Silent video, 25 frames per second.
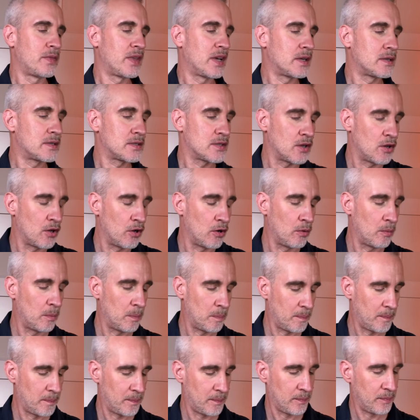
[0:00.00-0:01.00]
So,
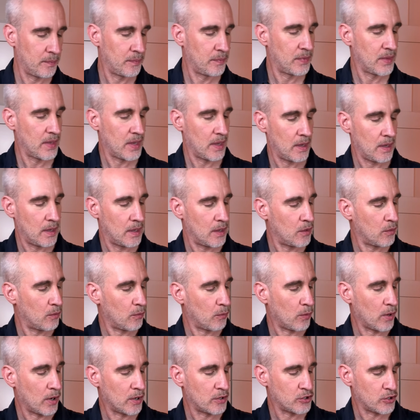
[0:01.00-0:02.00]

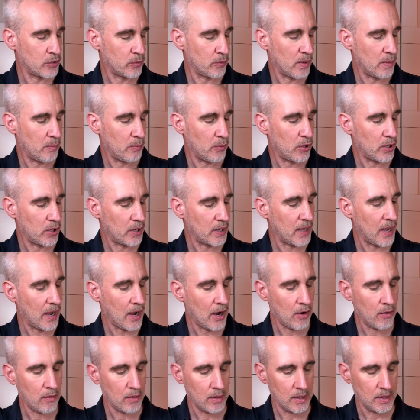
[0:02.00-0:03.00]
where should we put
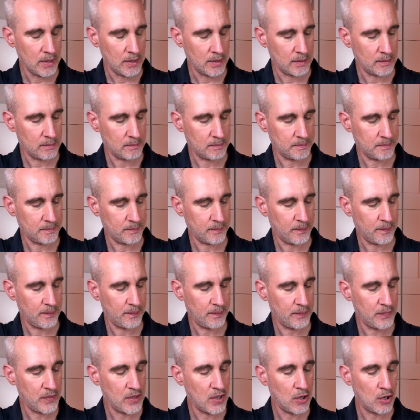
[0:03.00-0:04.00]
Carolyn?
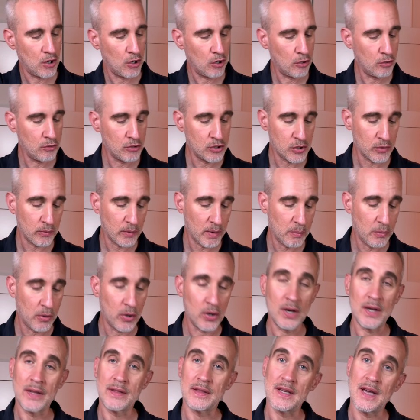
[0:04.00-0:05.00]
Who should we
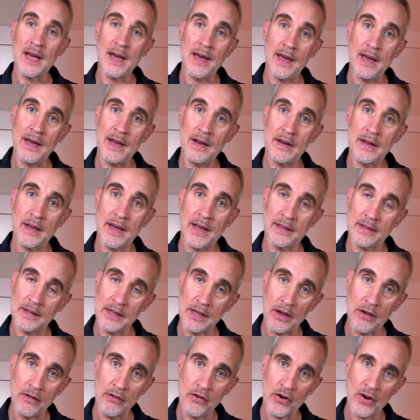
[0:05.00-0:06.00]
put at the head, at the
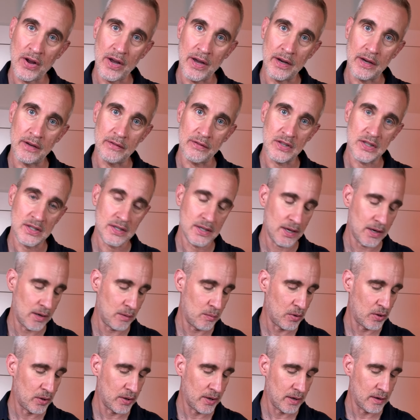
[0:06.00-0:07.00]
other head of the
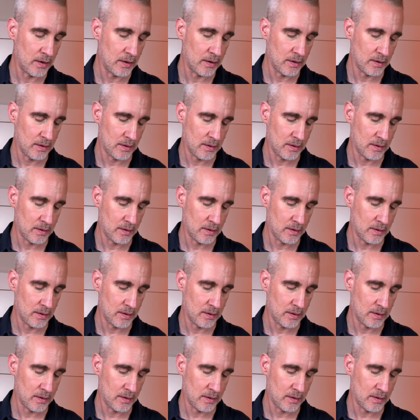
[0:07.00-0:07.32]
table here?